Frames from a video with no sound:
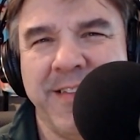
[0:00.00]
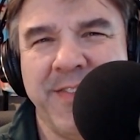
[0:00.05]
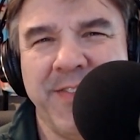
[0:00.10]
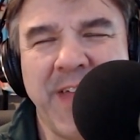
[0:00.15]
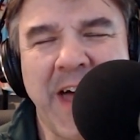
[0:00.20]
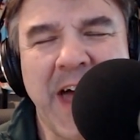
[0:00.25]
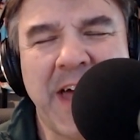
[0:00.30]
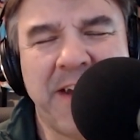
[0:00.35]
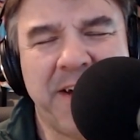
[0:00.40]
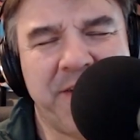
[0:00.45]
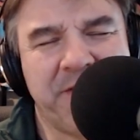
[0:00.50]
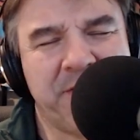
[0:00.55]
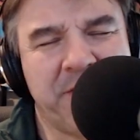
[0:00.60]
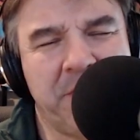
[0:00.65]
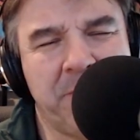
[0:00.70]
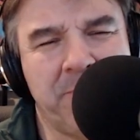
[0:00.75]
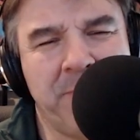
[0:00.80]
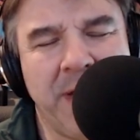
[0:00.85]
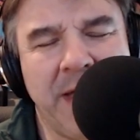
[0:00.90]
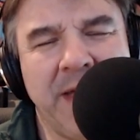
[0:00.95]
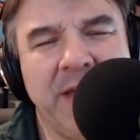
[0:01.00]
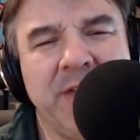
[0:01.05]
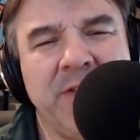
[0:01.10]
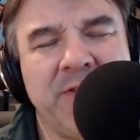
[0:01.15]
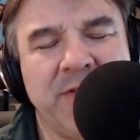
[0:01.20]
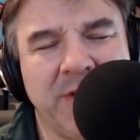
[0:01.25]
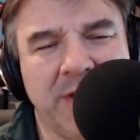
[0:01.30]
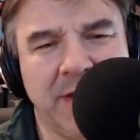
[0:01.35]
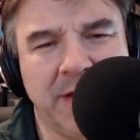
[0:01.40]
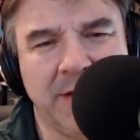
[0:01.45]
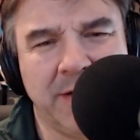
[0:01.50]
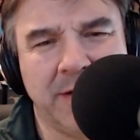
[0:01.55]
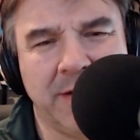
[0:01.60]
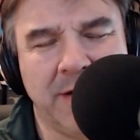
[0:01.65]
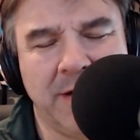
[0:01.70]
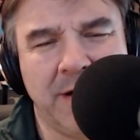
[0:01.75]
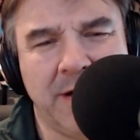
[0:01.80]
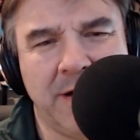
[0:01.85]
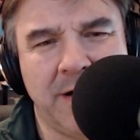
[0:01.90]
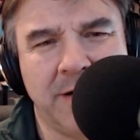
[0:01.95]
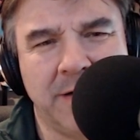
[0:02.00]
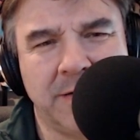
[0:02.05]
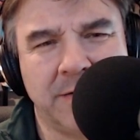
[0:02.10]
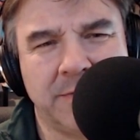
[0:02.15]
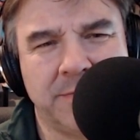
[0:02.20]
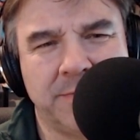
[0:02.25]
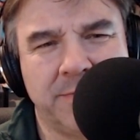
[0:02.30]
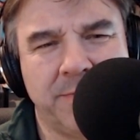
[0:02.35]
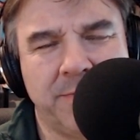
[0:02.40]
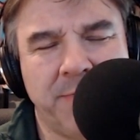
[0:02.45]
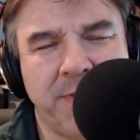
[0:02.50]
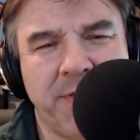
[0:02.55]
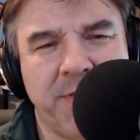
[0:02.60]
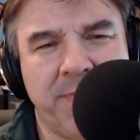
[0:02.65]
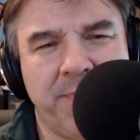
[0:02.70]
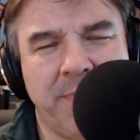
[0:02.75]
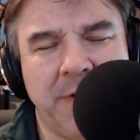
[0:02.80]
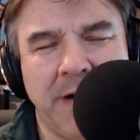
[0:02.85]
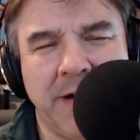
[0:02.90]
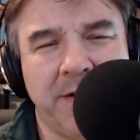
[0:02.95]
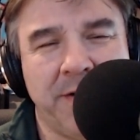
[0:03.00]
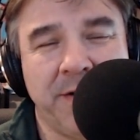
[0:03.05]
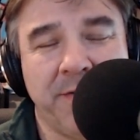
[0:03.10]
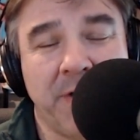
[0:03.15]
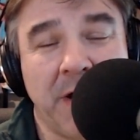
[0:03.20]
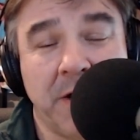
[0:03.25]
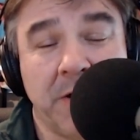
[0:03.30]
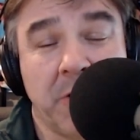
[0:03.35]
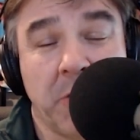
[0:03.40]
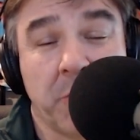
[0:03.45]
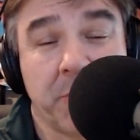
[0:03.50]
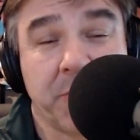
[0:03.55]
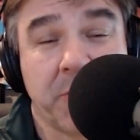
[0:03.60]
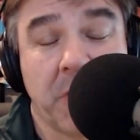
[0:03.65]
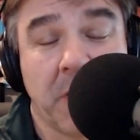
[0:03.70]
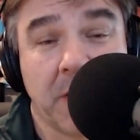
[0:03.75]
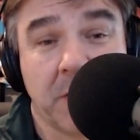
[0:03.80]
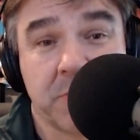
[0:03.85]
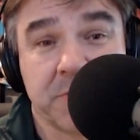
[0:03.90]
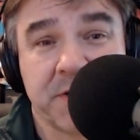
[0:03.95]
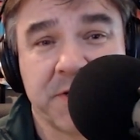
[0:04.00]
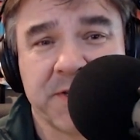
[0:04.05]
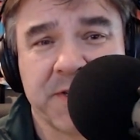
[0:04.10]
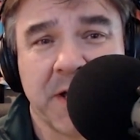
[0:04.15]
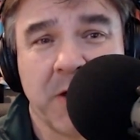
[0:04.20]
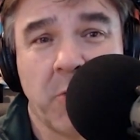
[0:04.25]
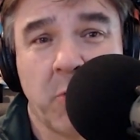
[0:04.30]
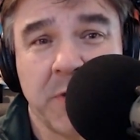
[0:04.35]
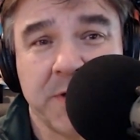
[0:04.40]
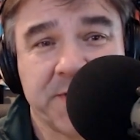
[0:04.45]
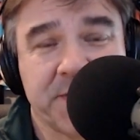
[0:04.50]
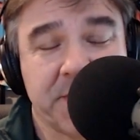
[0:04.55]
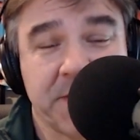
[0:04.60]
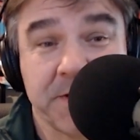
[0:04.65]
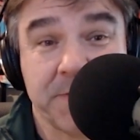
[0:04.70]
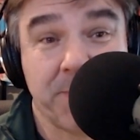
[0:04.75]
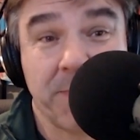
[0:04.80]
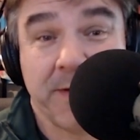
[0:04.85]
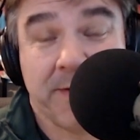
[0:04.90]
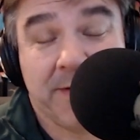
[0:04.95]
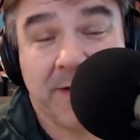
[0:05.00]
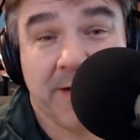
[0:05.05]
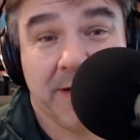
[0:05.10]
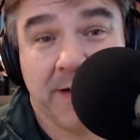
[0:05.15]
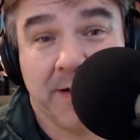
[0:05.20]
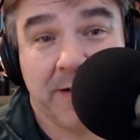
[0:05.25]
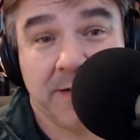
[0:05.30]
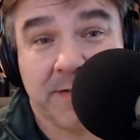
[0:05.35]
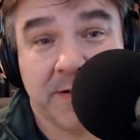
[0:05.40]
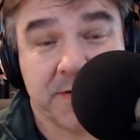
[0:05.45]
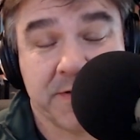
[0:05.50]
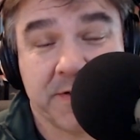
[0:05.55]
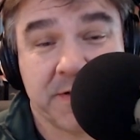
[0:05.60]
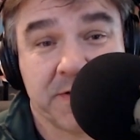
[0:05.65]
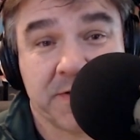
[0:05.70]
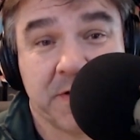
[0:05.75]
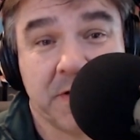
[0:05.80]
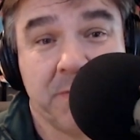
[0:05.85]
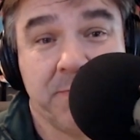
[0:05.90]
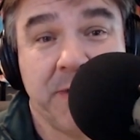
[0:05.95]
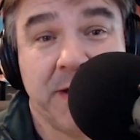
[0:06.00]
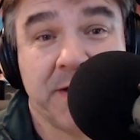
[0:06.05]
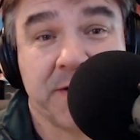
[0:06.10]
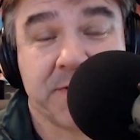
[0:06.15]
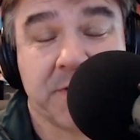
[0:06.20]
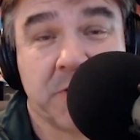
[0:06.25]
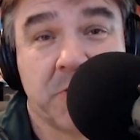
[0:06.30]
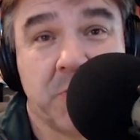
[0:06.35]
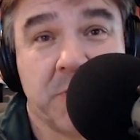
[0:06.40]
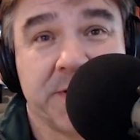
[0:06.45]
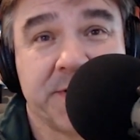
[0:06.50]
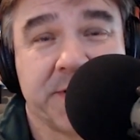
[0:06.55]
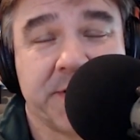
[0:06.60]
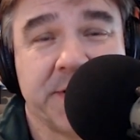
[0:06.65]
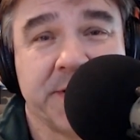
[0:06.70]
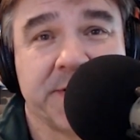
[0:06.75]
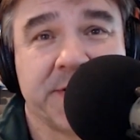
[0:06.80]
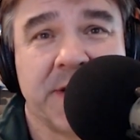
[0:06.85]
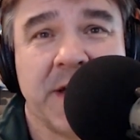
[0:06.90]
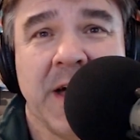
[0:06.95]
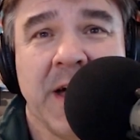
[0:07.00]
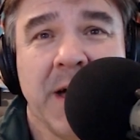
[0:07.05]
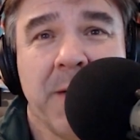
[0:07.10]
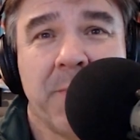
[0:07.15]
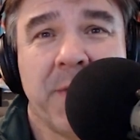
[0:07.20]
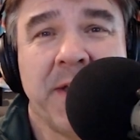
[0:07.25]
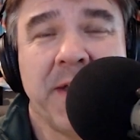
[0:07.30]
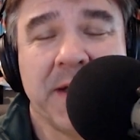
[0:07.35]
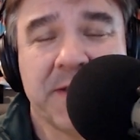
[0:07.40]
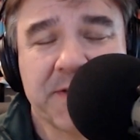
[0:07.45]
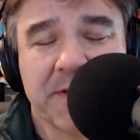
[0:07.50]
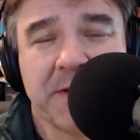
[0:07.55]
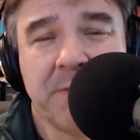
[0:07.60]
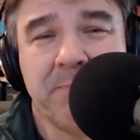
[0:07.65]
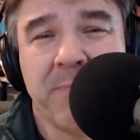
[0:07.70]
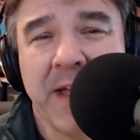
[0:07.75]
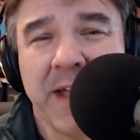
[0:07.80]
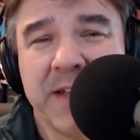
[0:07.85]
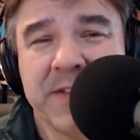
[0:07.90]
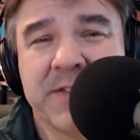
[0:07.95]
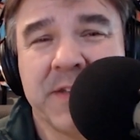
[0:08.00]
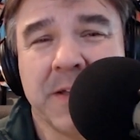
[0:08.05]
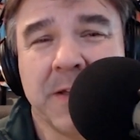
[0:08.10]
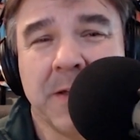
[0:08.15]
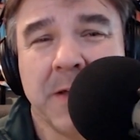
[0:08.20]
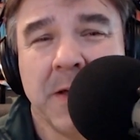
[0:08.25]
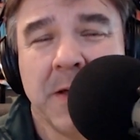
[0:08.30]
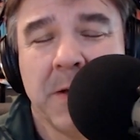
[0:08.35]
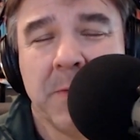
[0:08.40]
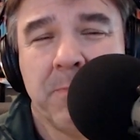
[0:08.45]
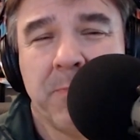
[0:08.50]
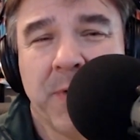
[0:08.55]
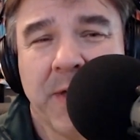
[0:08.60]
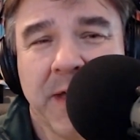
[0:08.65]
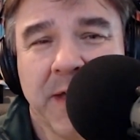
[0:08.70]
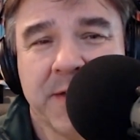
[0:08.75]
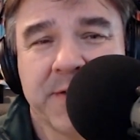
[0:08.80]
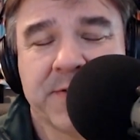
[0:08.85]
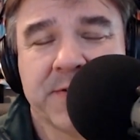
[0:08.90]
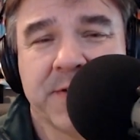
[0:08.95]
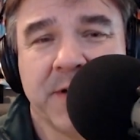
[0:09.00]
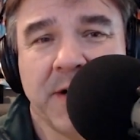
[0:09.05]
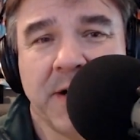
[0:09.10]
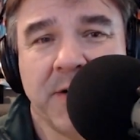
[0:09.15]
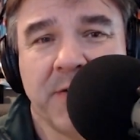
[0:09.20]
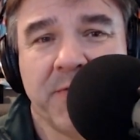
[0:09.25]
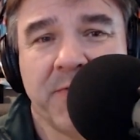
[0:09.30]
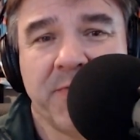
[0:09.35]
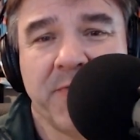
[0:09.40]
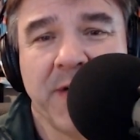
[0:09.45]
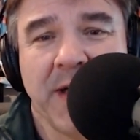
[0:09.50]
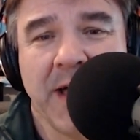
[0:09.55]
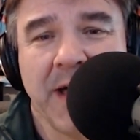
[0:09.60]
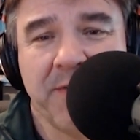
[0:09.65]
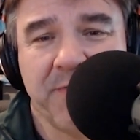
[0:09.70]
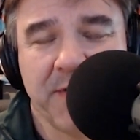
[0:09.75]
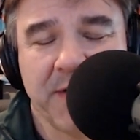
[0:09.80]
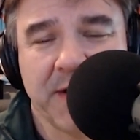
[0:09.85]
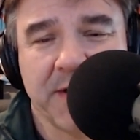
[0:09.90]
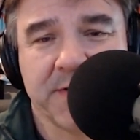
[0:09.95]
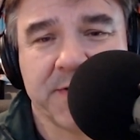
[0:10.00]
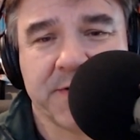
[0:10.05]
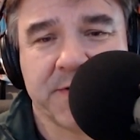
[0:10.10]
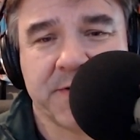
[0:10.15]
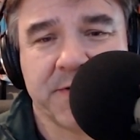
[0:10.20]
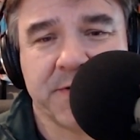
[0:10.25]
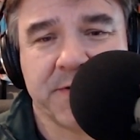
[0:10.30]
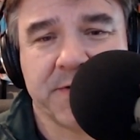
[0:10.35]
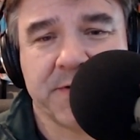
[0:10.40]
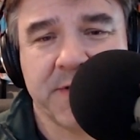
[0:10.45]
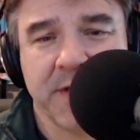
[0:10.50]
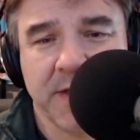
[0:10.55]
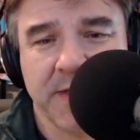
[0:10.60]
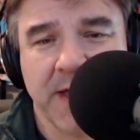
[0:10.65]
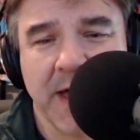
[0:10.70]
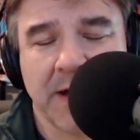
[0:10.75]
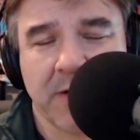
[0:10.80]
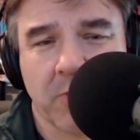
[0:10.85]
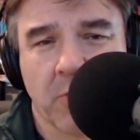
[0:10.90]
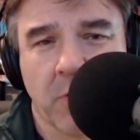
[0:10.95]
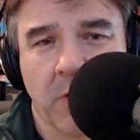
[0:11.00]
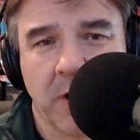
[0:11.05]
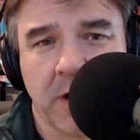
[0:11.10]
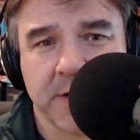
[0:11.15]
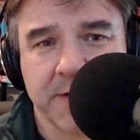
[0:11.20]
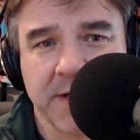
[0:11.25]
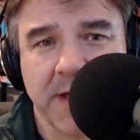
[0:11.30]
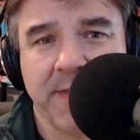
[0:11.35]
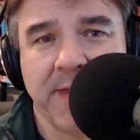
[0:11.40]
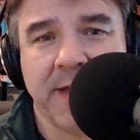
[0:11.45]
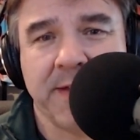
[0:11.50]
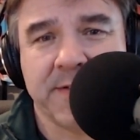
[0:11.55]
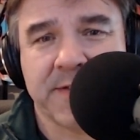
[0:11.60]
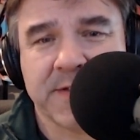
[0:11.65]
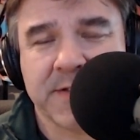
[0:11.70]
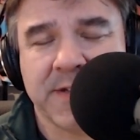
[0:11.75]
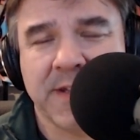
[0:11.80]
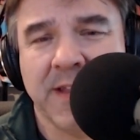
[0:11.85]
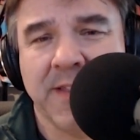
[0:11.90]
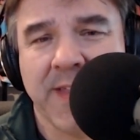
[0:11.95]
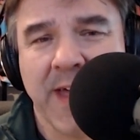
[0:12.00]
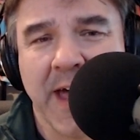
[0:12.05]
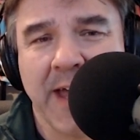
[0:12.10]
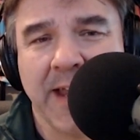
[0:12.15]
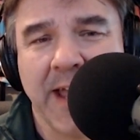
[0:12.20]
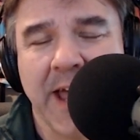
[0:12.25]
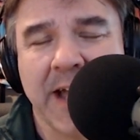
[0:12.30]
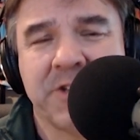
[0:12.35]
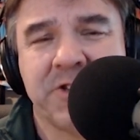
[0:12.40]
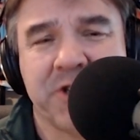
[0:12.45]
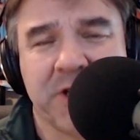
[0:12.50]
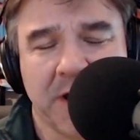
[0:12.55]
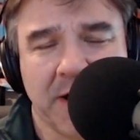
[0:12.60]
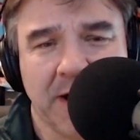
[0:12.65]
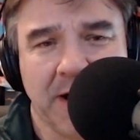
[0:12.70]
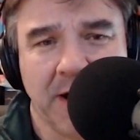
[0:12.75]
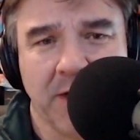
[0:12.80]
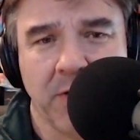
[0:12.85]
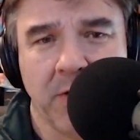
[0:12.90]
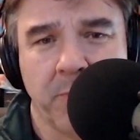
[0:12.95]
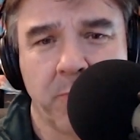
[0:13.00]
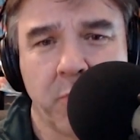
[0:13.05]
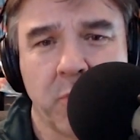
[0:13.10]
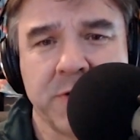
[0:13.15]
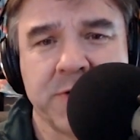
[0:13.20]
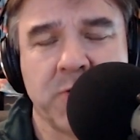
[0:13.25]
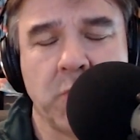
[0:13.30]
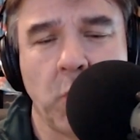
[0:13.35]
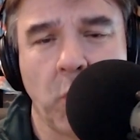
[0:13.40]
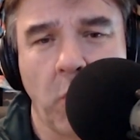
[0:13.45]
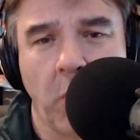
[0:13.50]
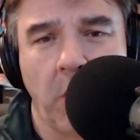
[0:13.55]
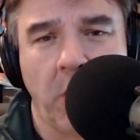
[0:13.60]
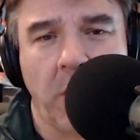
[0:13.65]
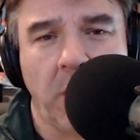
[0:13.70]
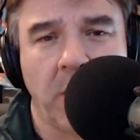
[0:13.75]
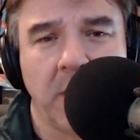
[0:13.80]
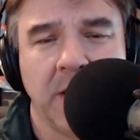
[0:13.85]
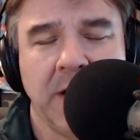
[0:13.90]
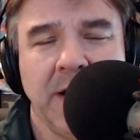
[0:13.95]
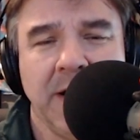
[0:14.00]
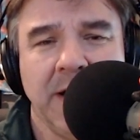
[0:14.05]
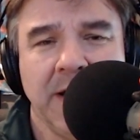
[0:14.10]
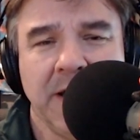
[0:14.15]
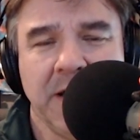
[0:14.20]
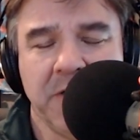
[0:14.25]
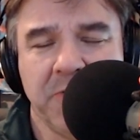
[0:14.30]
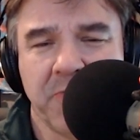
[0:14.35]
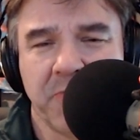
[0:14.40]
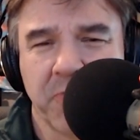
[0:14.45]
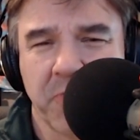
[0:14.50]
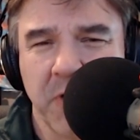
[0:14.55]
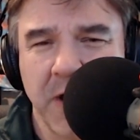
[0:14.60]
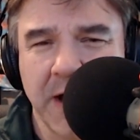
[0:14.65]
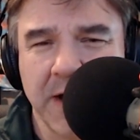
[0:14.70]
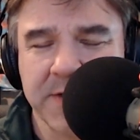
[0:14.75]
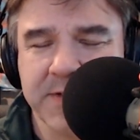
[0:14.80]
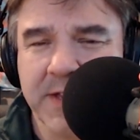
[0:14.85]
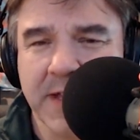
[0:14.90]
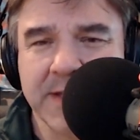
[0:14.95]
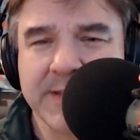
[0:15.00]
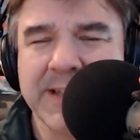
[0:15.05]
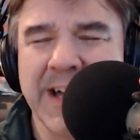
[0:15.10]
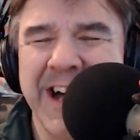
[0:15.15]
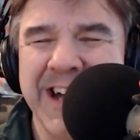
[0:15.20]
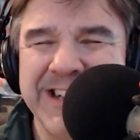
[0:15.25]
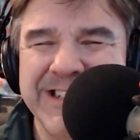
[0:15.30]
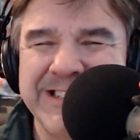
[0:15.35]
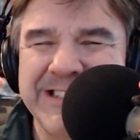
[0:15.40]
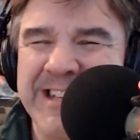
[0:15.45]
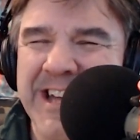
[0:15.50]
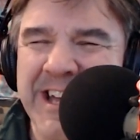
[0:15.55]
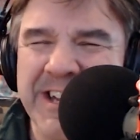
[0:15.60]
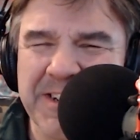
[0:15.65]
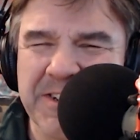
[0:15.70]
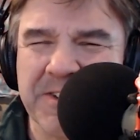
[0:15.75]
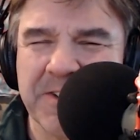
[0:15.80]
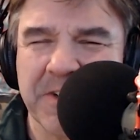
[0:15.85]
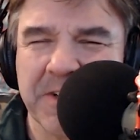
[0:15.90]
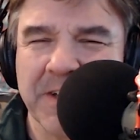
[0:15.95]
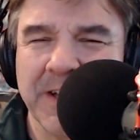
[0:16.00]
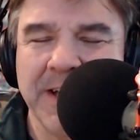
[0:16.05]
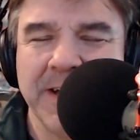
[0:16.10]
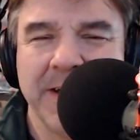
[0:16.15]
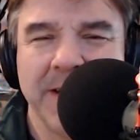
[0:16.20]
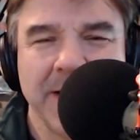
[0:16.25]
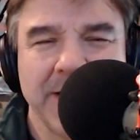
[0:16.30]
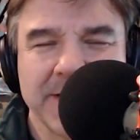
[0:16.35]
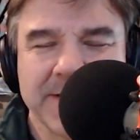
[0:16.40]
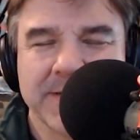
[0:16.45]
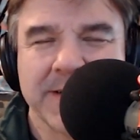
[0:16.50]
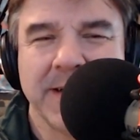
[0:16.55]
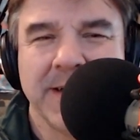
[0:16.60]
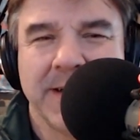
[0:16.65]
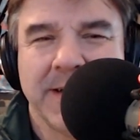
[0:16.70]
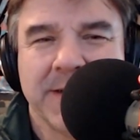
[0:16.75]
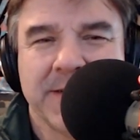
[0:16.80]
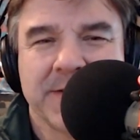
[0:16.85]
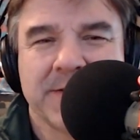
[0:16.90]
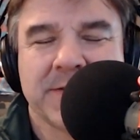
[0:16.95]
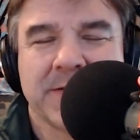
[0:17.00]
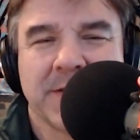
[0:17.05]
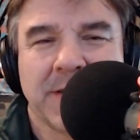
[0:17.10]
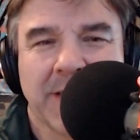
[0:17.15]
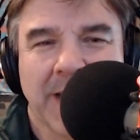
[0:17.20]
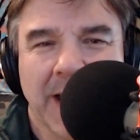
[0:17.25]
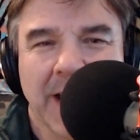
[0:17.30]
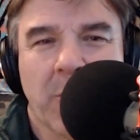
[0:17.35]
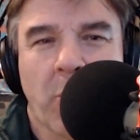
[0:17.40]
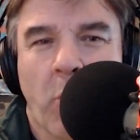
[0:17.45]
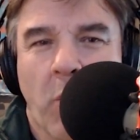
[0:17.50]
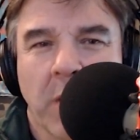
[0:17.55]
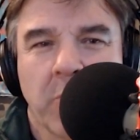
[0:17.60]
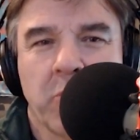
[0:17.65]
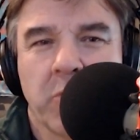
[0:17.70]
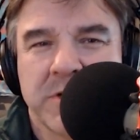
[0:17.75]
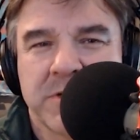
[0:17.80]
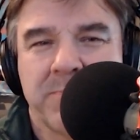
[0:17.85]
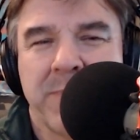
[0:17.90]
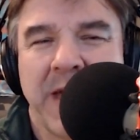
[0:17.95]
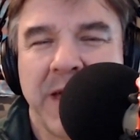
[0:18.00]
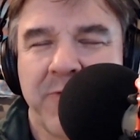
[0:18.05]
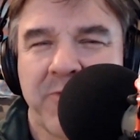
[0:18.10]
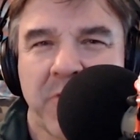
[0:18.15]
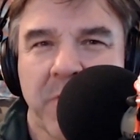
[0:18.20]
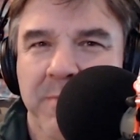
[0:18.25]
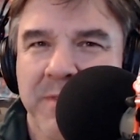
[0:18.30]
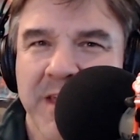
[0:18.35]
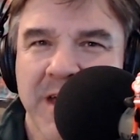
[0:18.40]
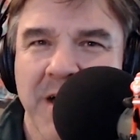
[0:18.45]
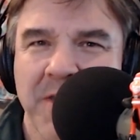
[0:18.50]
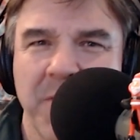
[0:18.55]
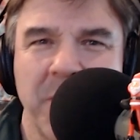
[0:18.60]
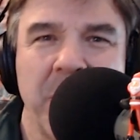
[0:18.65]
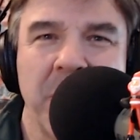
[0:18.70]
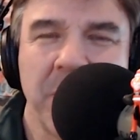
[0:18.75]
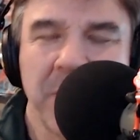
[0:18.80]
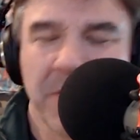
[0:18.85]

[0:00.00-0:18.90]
That is an amazing. I don't know what to call it. I was going to say coincidence, but it doesn't necessarily mean it's a coincidence. But that's an amazing piece of evidence to see that cross and then see that etching on the prison wall in France. It's identical. It is like one was made from the other.